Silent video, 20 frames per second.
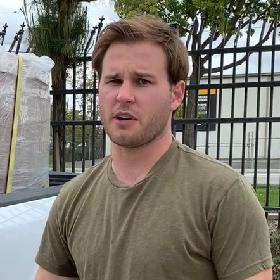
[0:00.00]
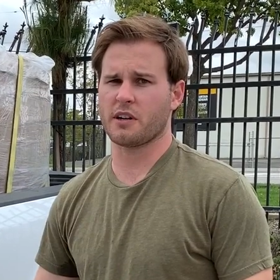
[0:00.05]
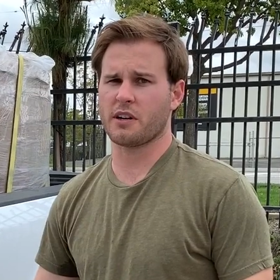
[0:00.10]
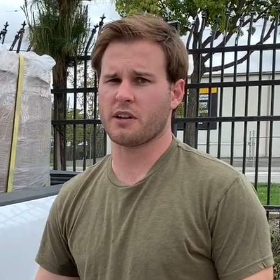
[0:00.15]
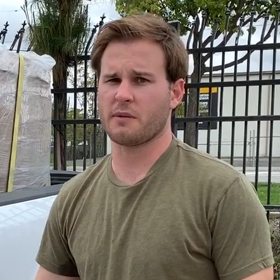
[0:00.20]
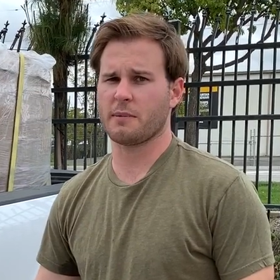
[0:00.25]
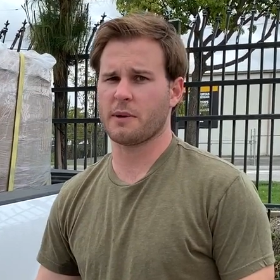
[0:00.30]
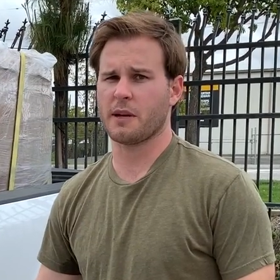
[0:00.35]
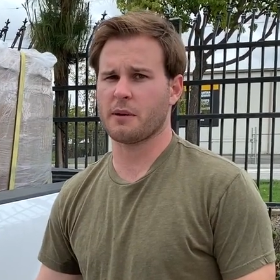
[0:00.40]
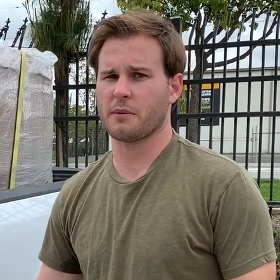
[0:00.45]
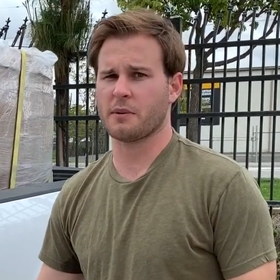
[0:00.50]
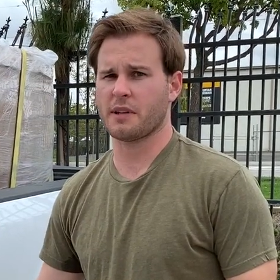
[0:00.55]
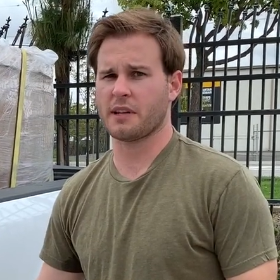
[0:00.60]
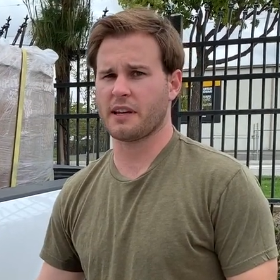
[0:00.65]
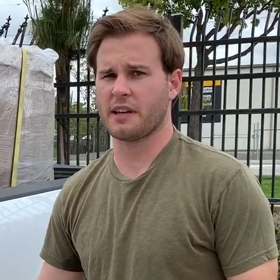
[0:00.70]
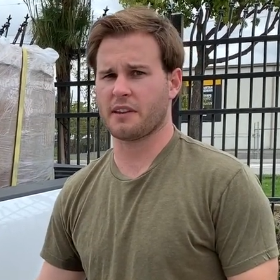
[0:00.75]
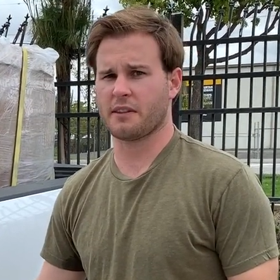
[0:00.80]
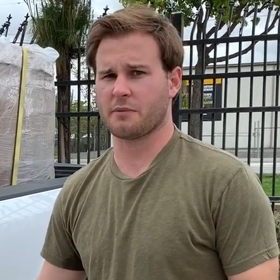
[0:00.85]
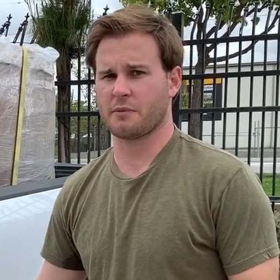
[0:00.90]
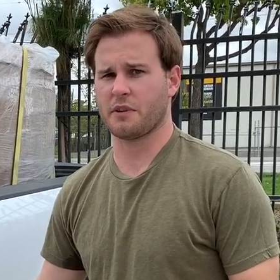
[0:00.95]
going to be able to
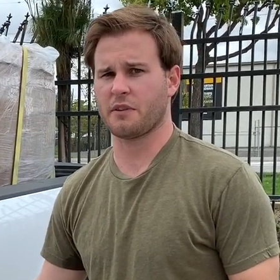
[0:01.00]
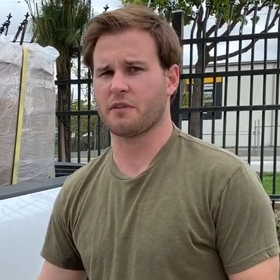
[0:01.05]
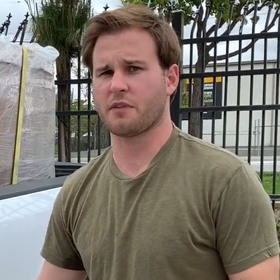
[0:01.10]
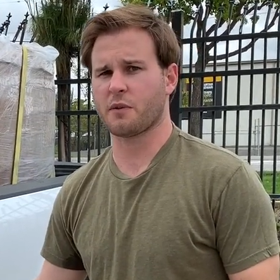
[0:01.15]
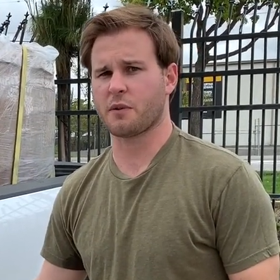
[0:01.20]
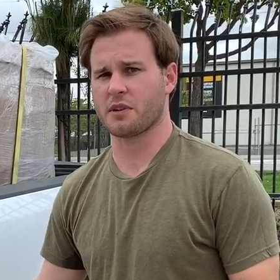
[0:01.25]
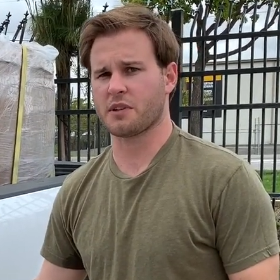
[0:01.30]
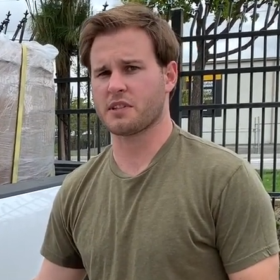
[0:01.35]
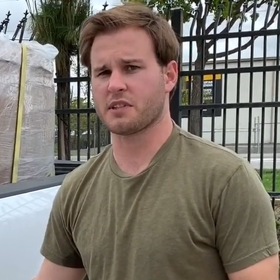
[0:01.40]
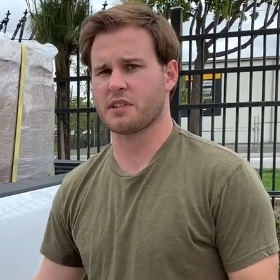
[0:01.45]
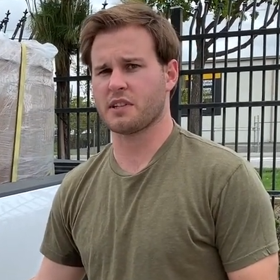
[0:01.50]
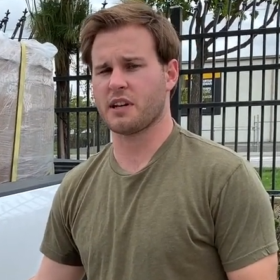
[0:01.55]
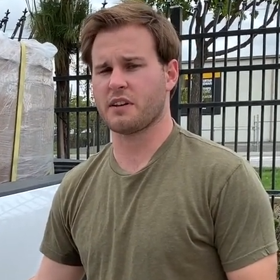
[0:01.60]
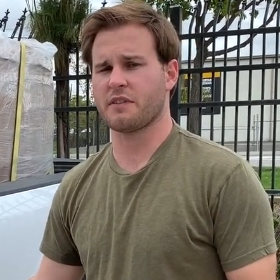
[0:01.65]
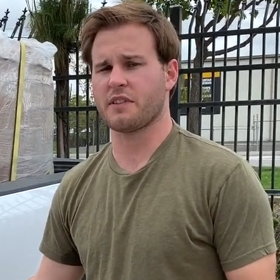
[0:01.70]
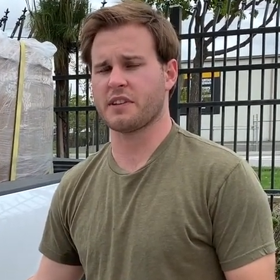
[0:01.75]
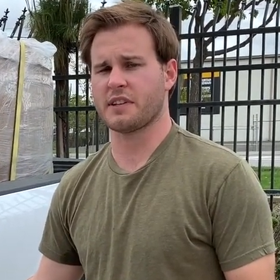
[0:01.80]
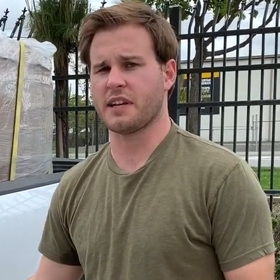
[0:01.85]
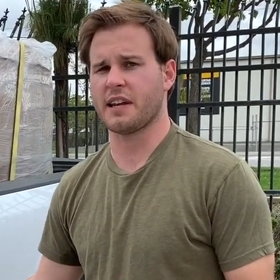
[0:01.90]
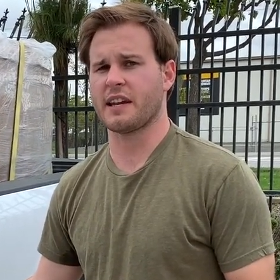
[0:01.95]
get three-fourths
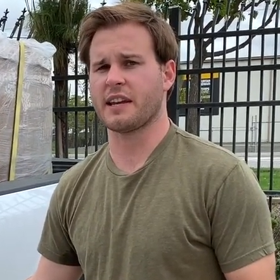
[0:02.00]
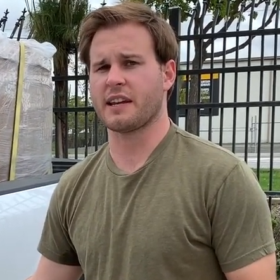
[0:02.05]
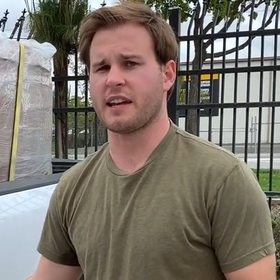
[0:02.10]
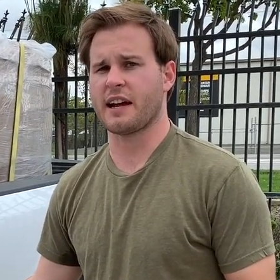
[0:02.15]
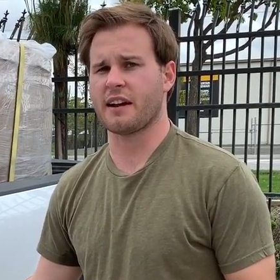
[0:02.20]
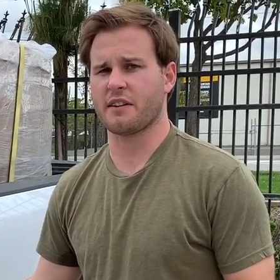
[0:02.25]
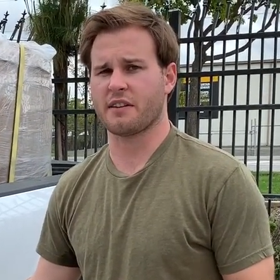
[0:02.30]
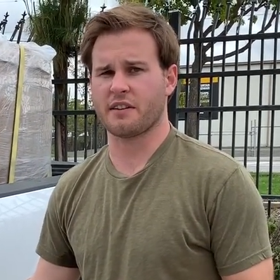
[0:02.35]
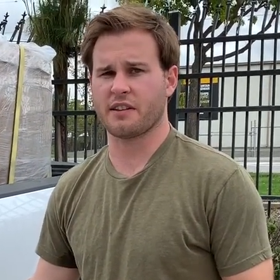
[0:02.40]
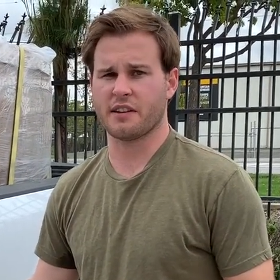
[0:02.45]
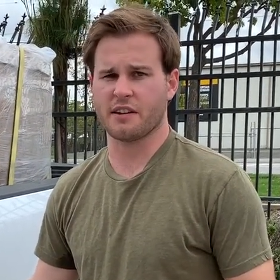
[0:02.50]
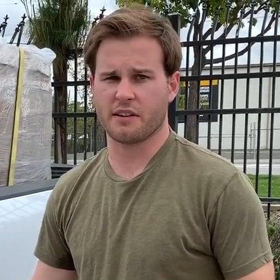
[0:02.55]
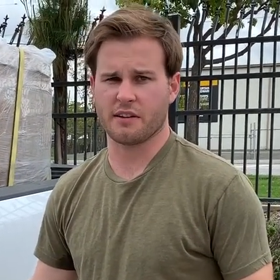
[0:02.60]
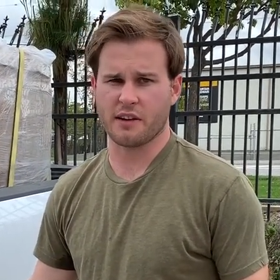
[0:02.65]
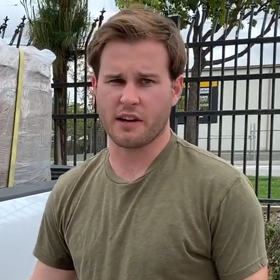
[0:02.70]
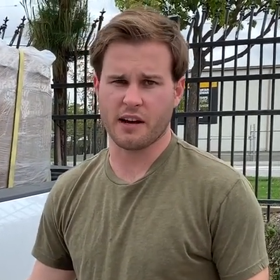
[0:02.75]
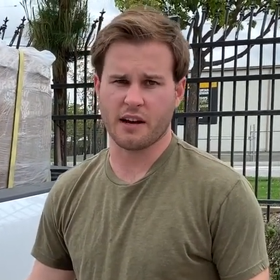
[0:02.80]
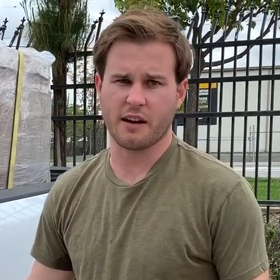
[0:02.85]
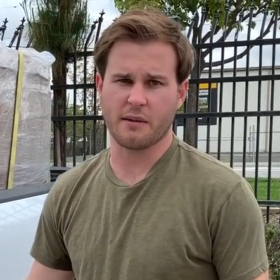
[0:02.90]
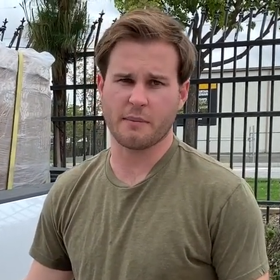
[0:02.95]
of the tank out of
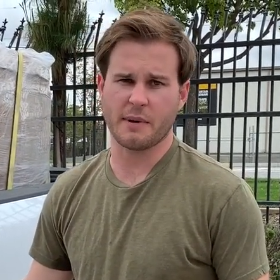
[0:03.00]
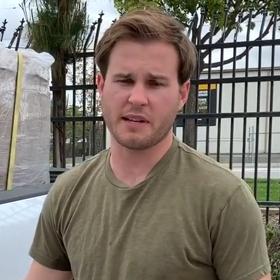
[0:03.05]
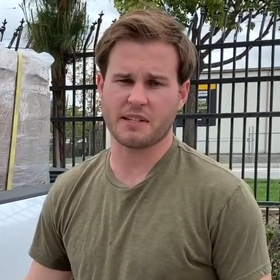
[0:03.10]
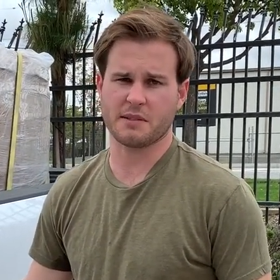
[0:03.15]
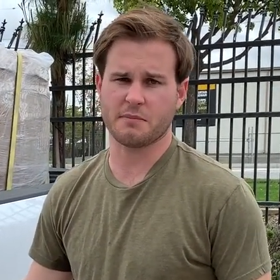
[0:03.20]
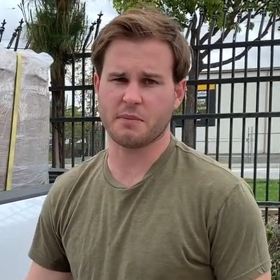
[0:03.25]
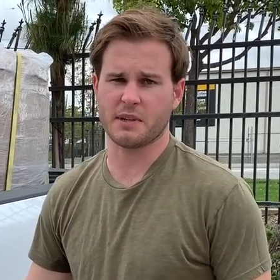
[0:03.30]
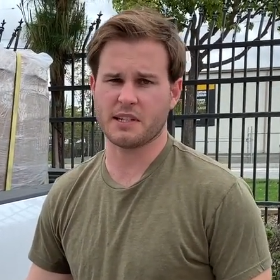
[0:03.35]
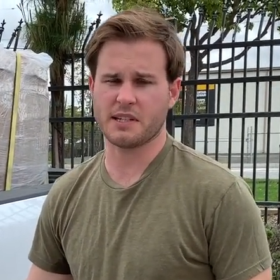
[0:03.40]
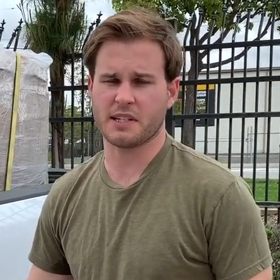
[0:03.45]
the um, S&B